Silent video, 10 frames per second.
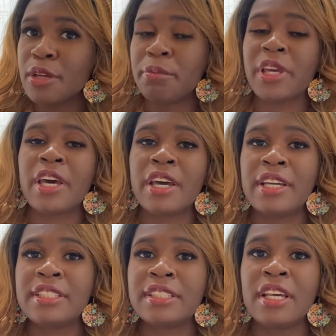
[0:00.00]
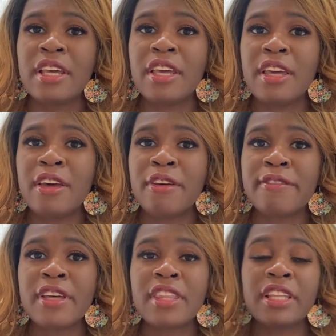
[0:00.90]
Because if
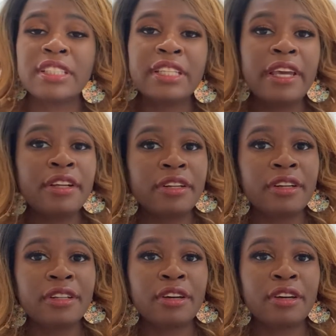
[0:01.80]
the standard